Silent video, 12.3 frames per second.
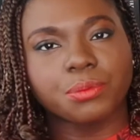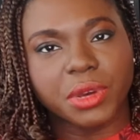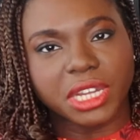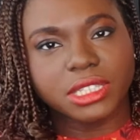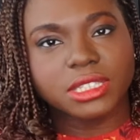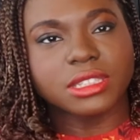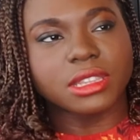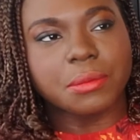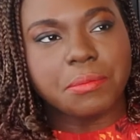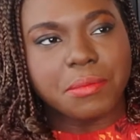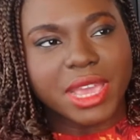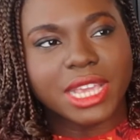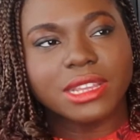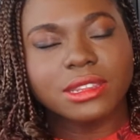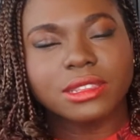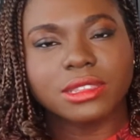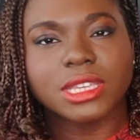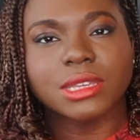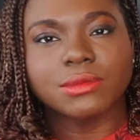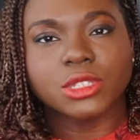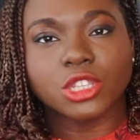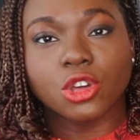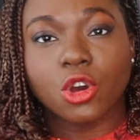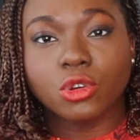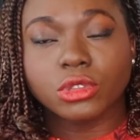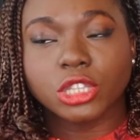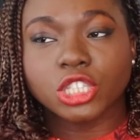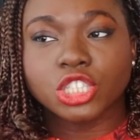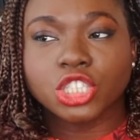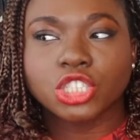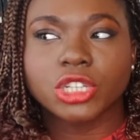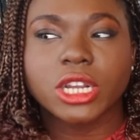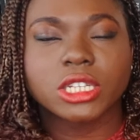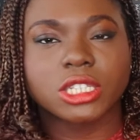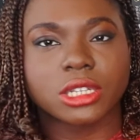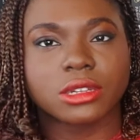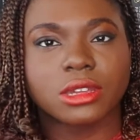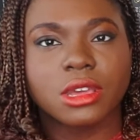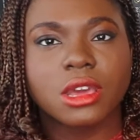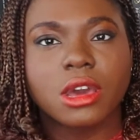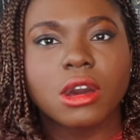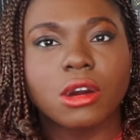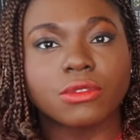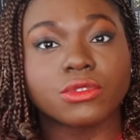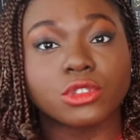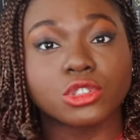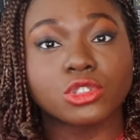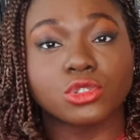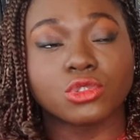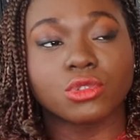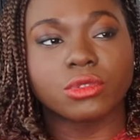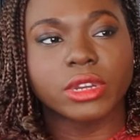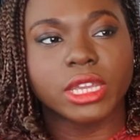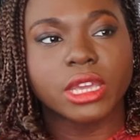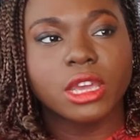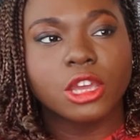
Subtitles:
but the main themes, the structure of the story